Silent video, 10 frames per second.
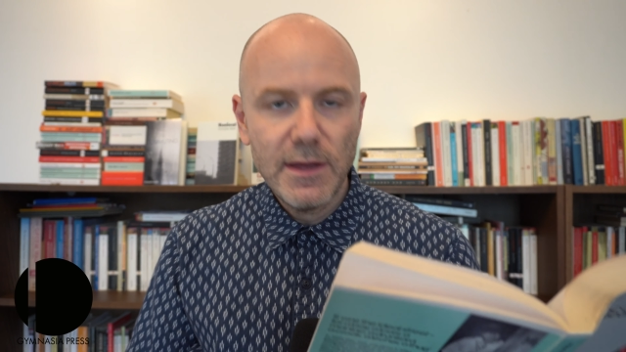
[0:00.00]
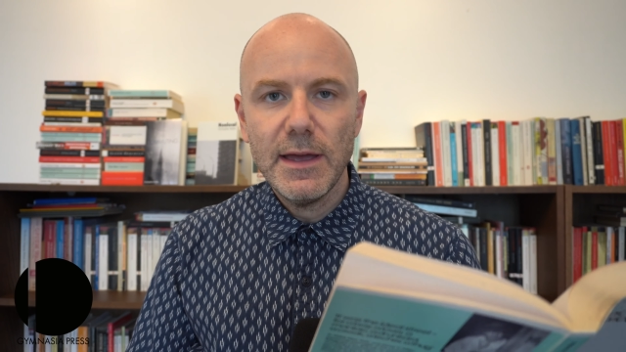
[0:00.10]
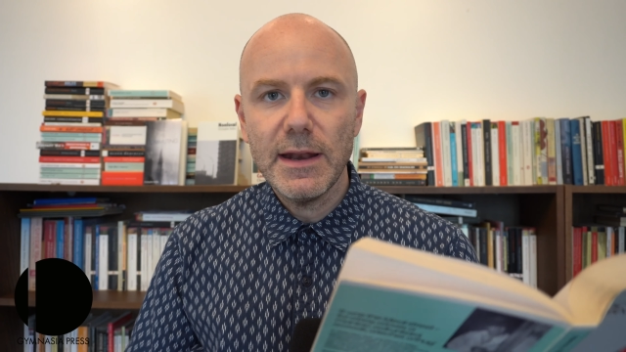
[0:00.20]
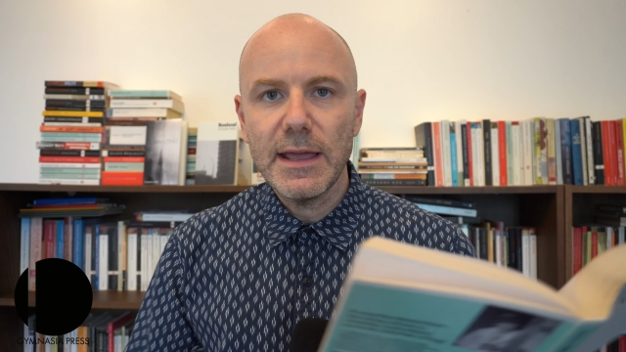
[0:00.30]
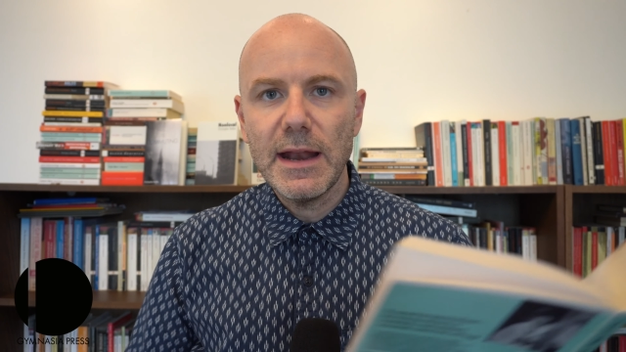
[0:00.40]

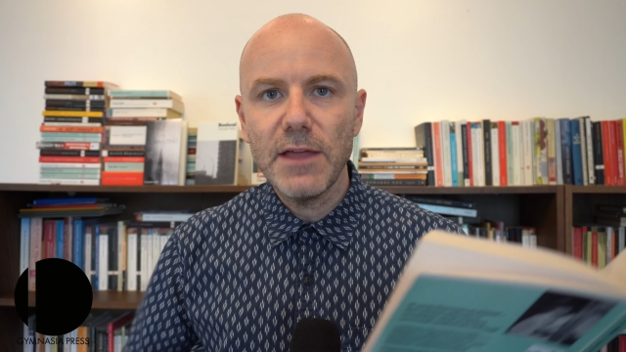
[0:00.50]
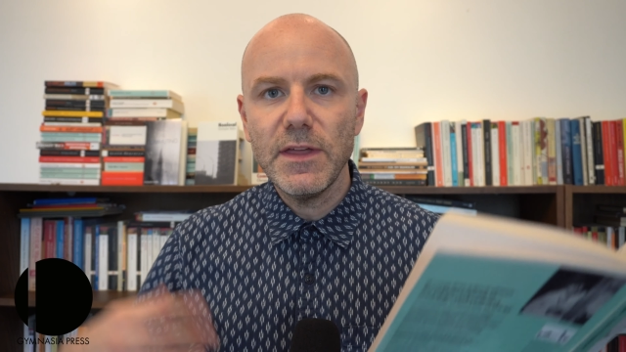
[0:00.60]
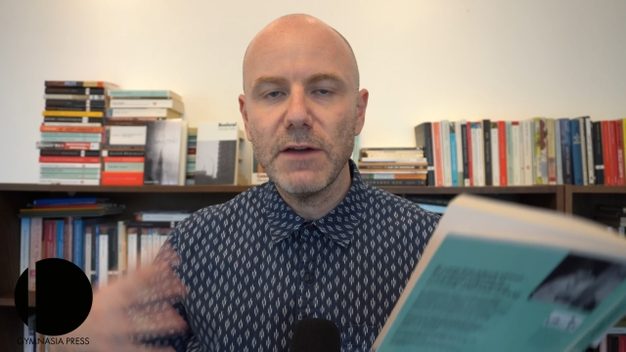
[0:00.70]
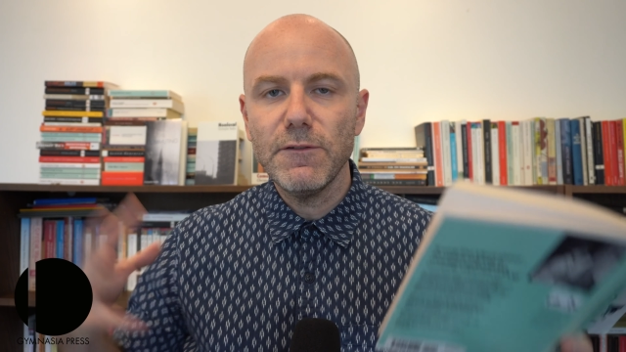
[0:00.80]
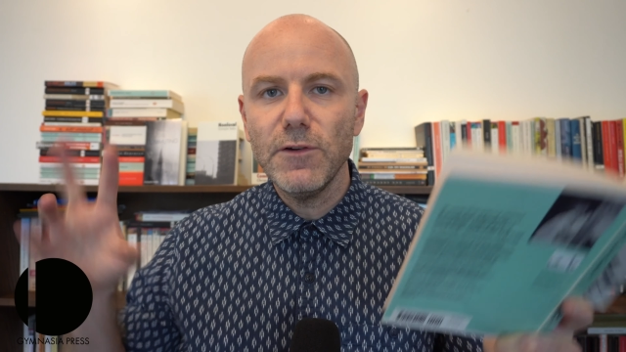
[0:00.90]
And again, I
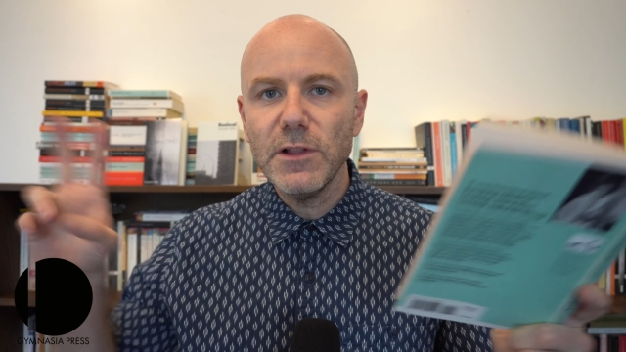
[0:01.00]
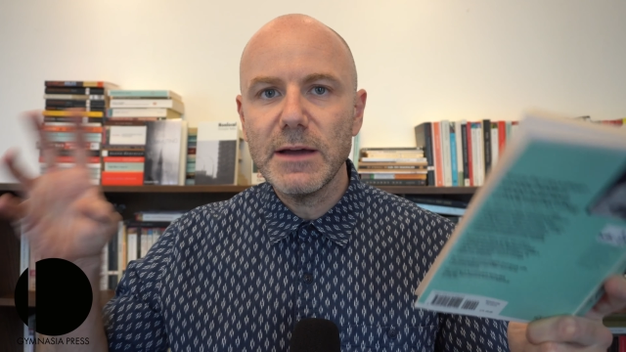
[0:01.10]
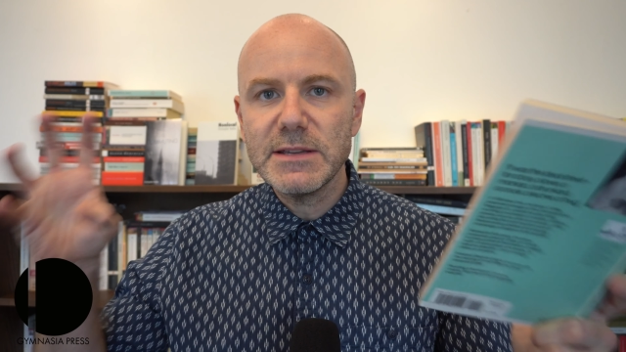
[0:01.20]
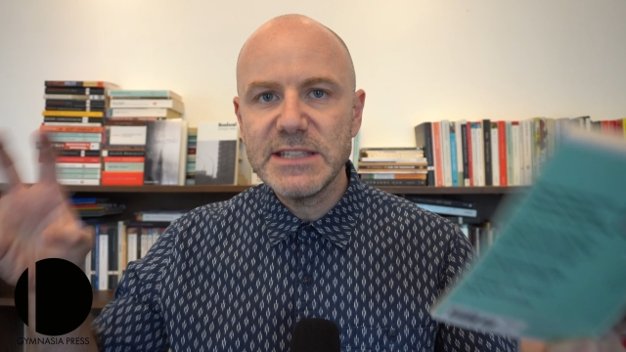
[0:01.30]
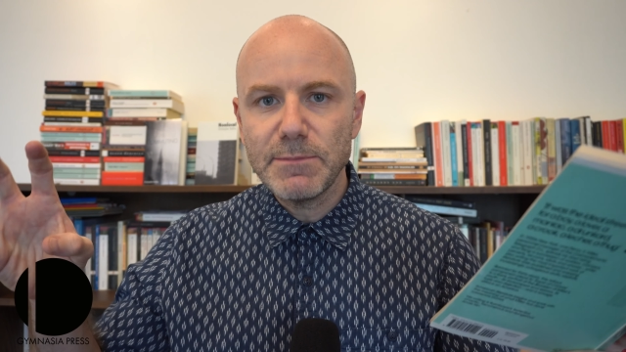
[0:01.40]
think fully
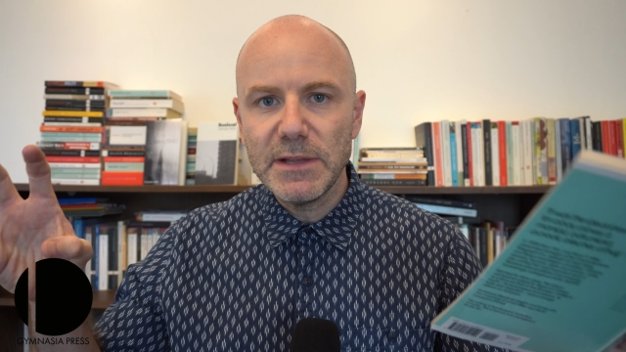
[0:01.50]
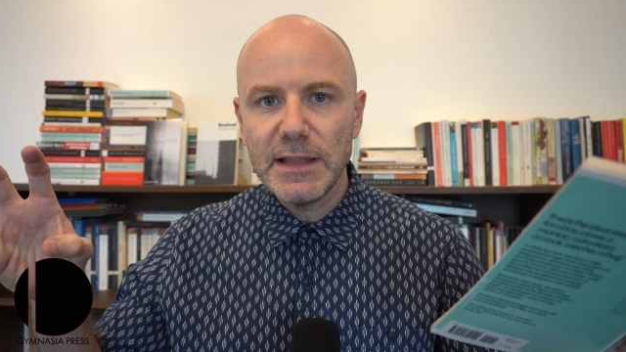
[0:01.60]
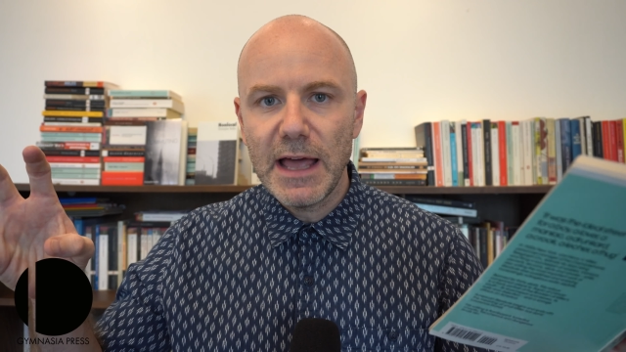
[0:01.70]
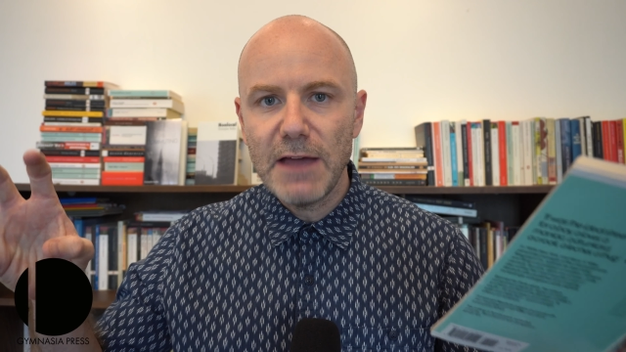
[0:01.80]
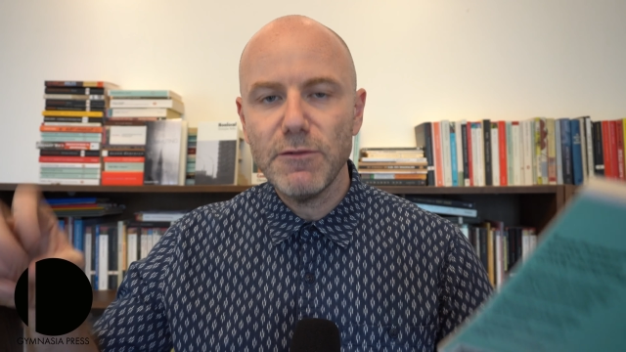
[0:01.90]
accepting
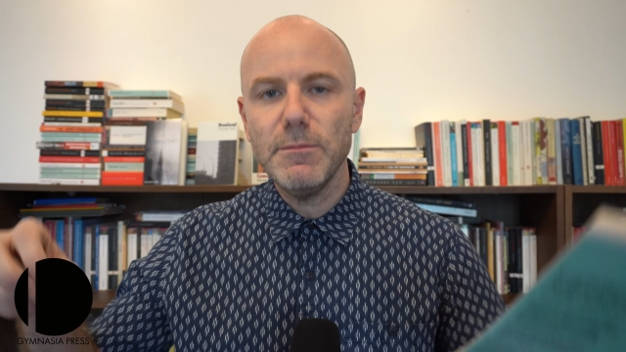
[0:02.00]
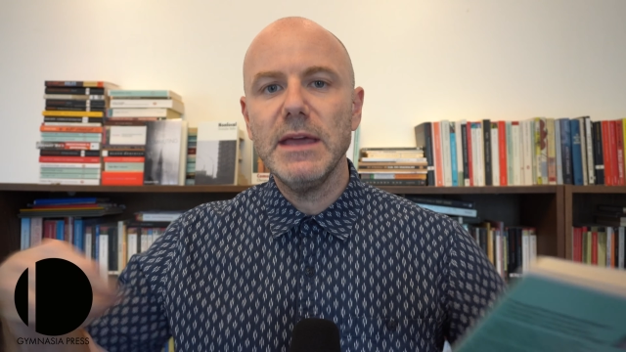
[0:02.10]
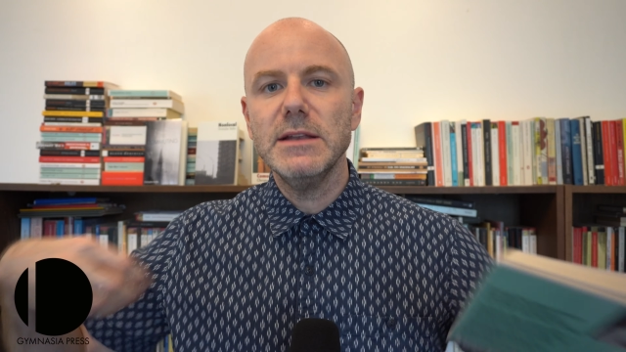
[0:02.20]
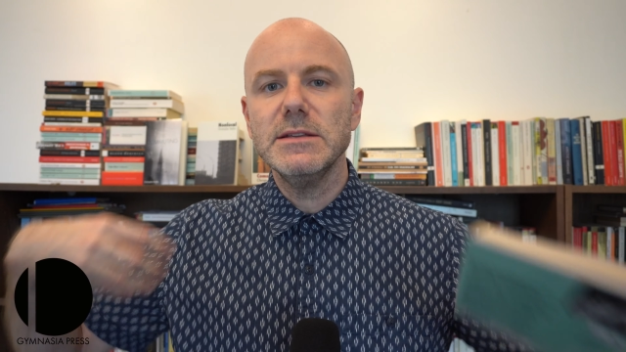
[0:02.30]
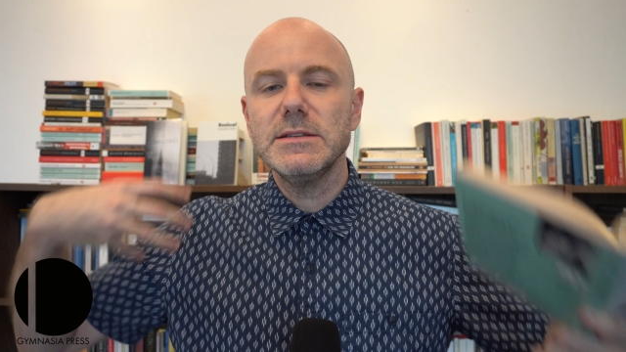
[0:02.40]
life
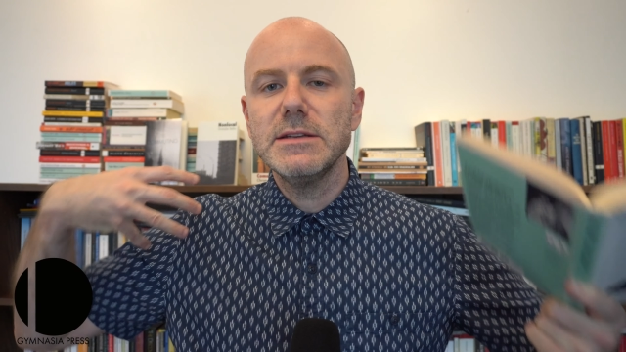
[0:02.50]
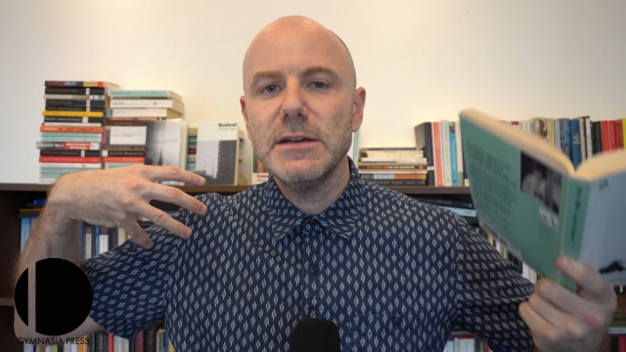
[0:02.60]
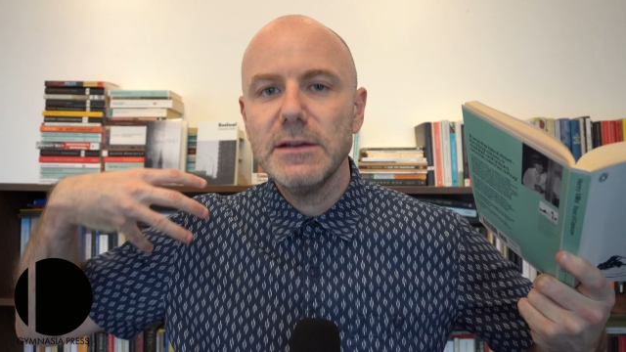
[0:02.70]
means